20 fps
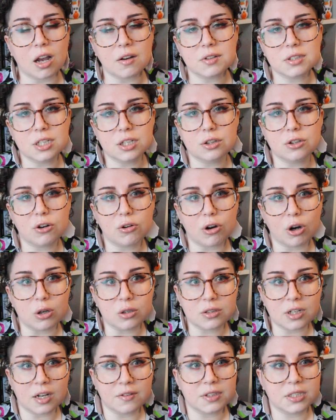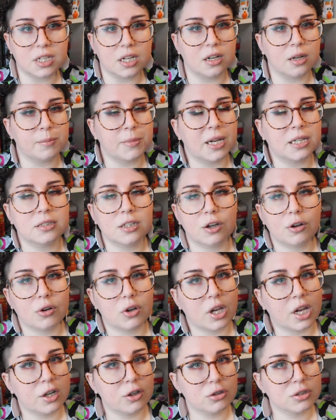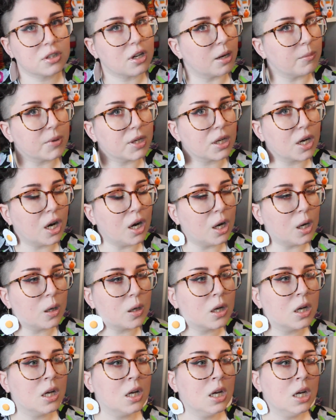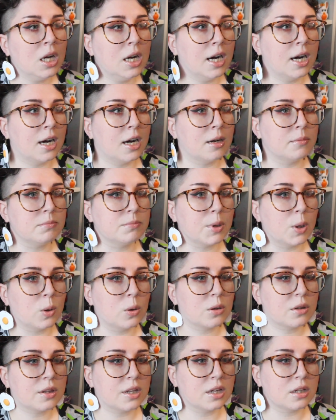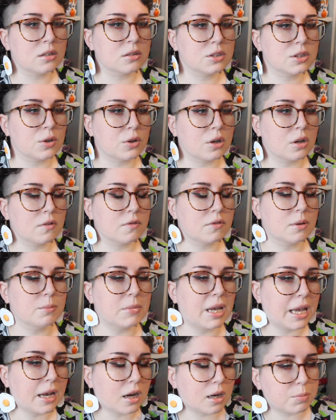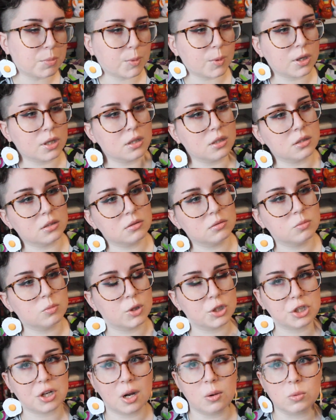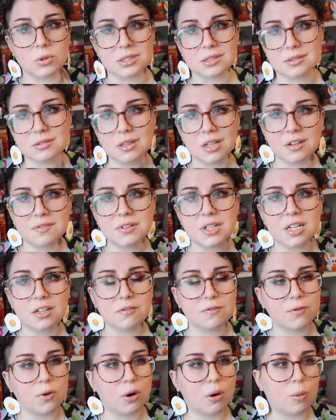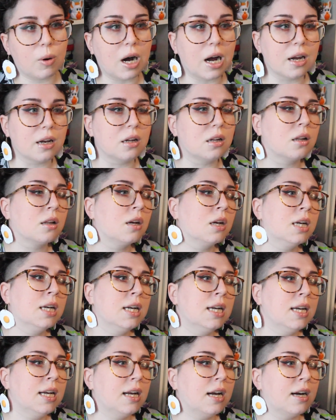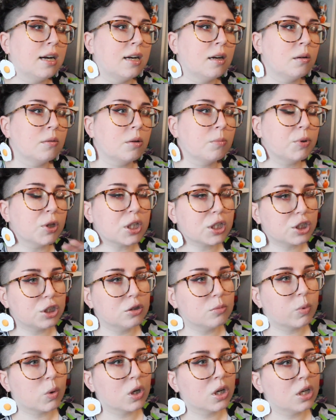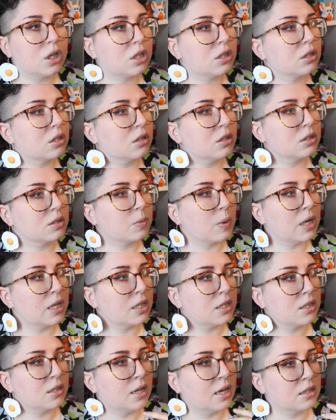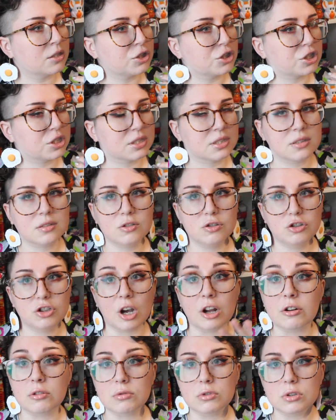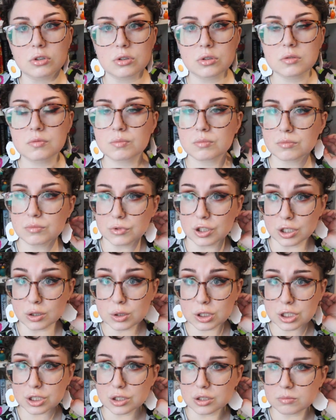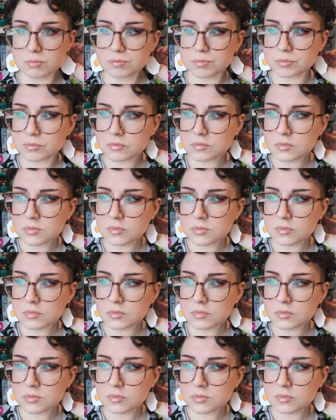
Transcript: I've seen the growth. I've seen amazing creators come and go, both in sort of the makeup world, which I lived in for a while, the booktube world, as well as just general YouTube.